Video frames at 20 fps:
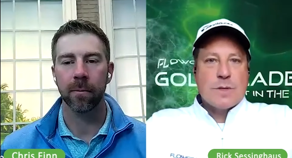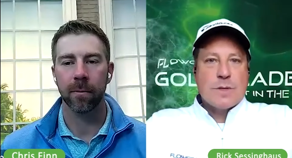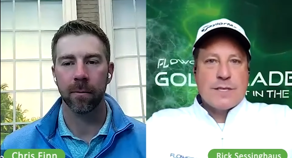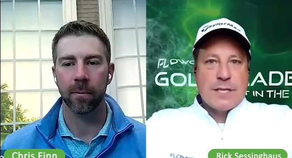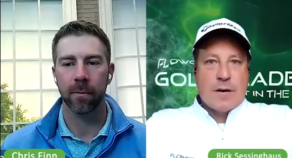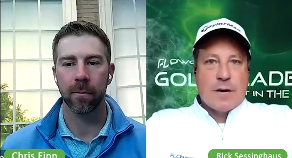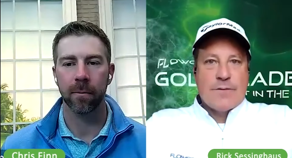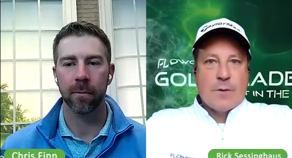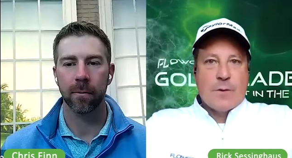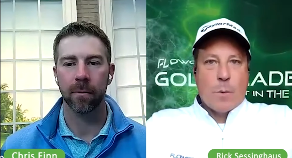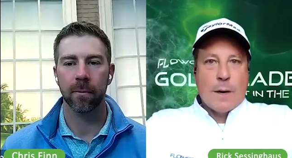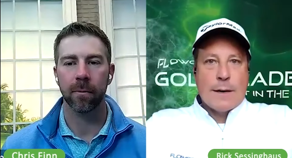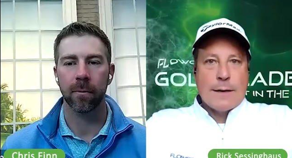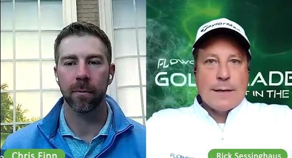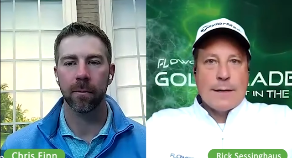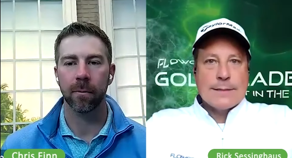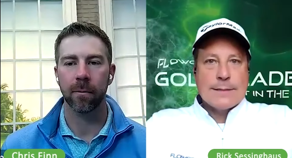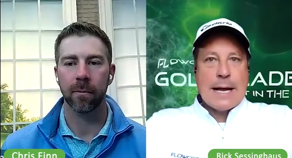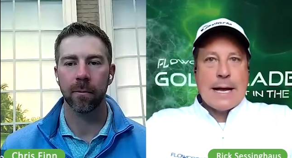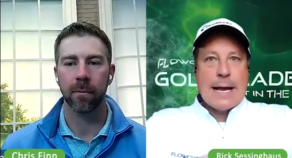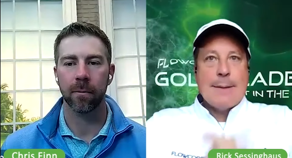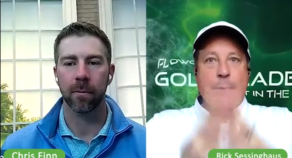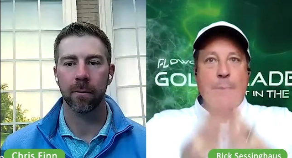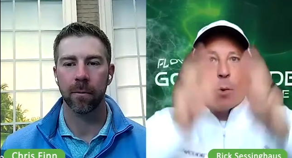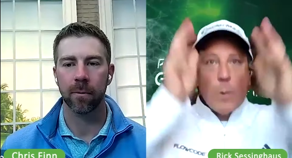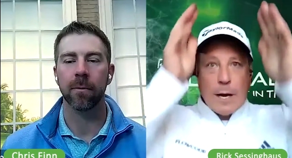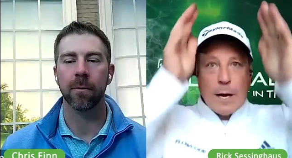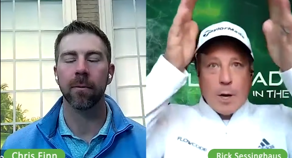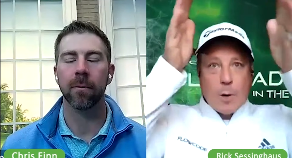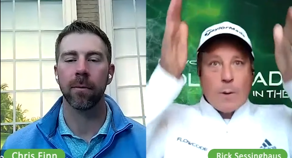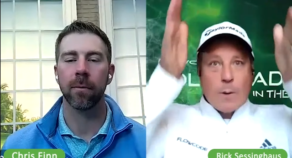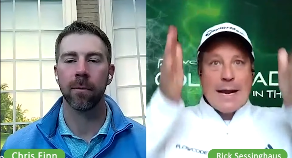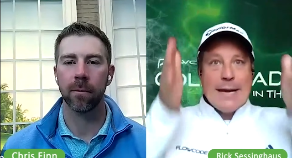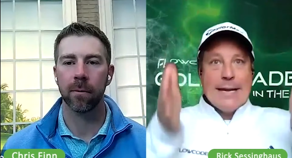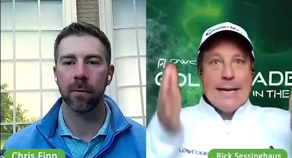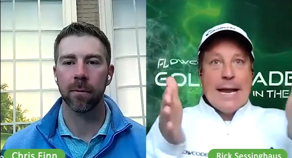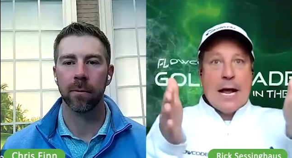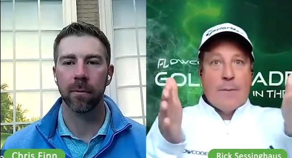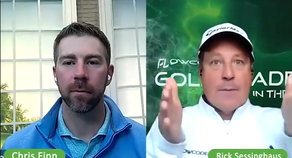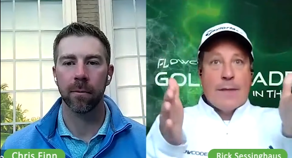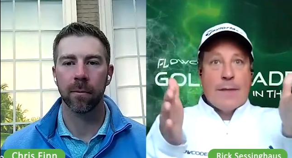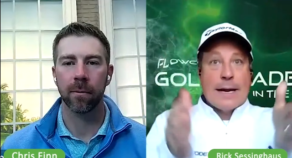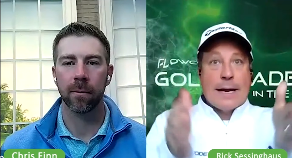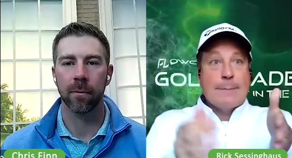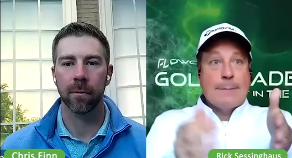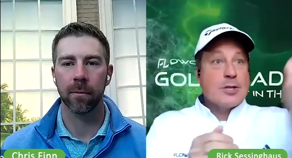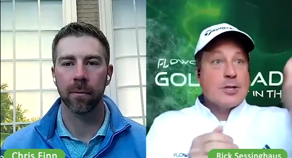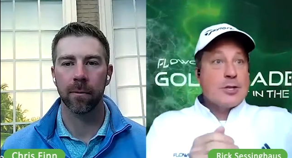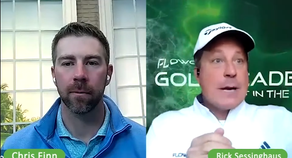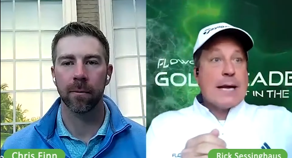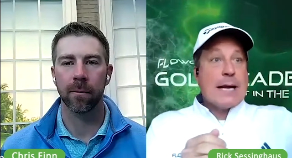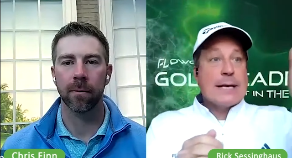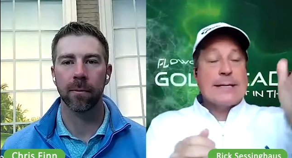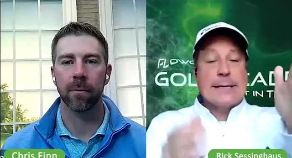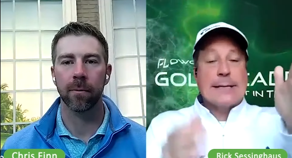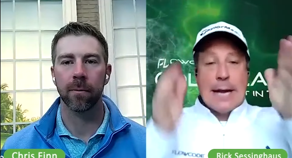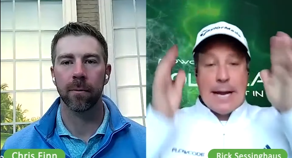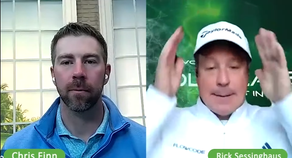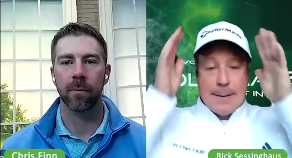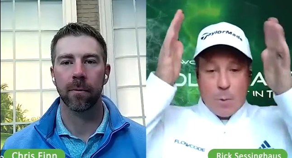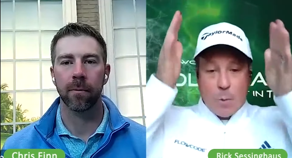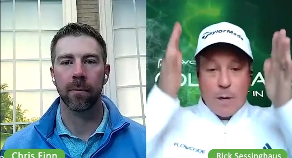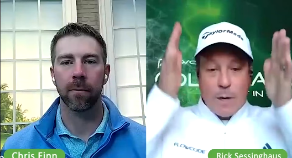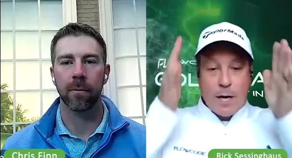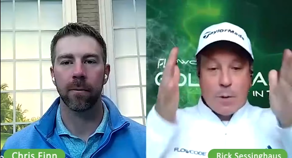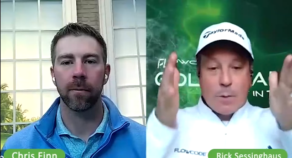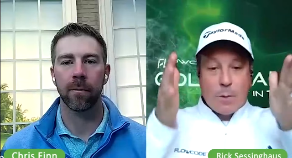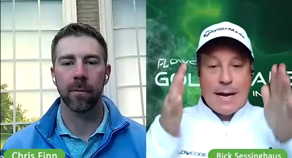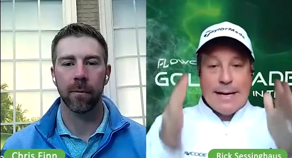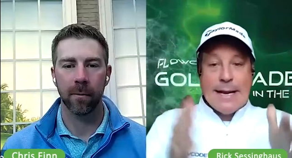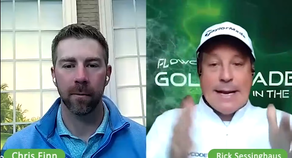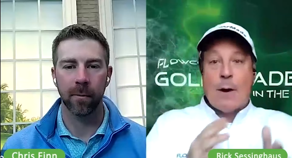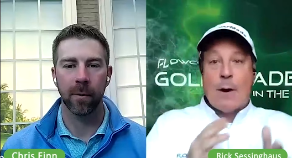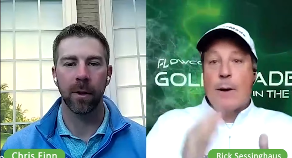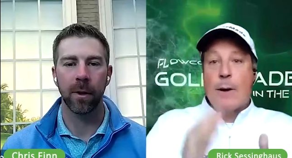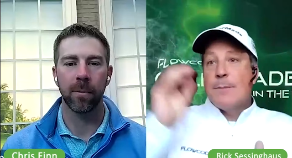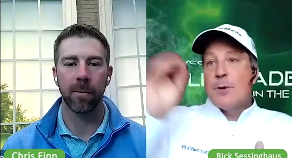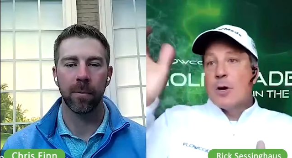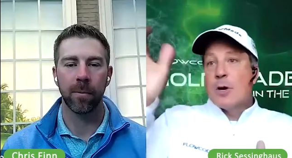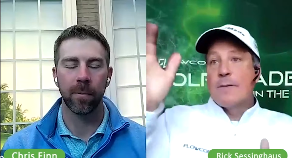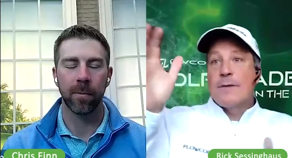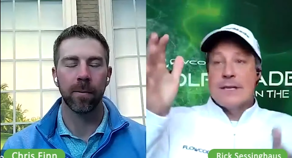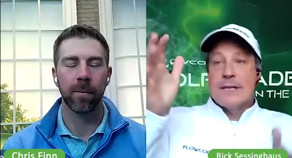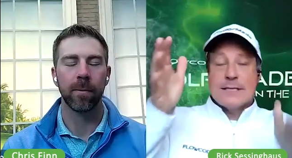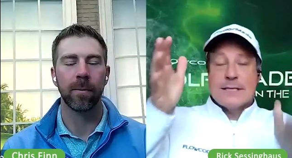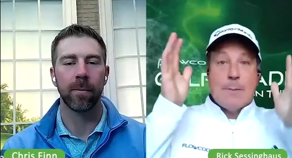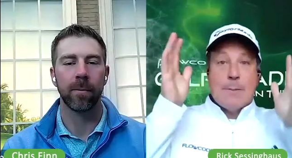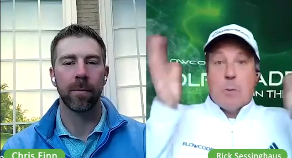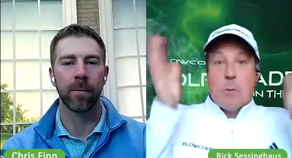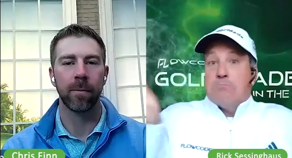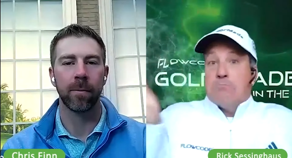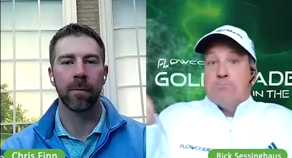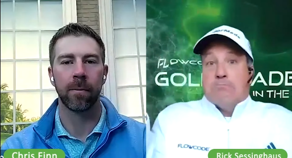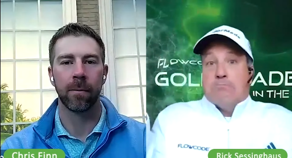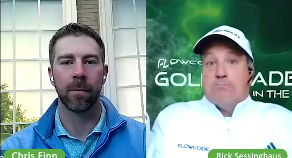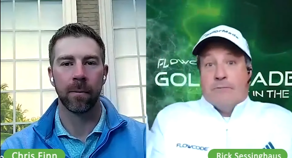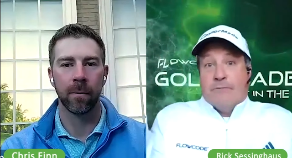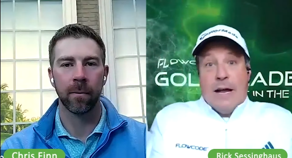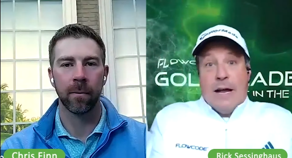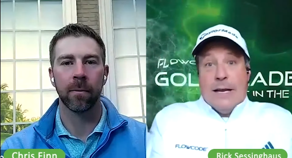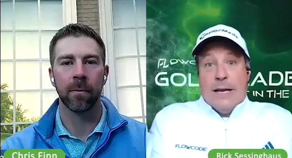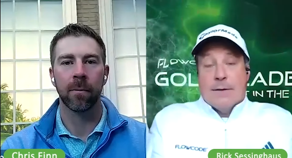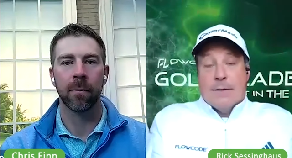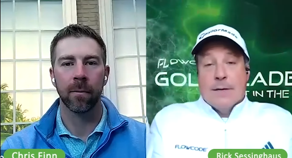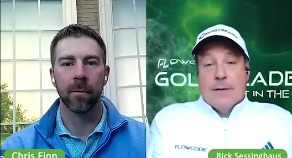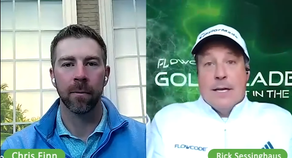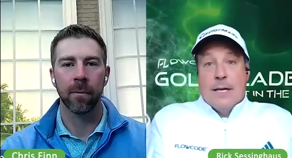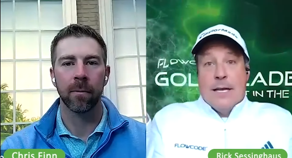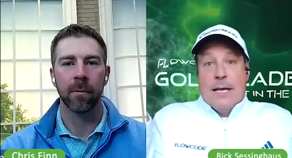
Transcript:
Speaker 1: with self awareness. I'm aware right now that I'm distracted. I'm aware right now I'm nervous. I'm a, fine.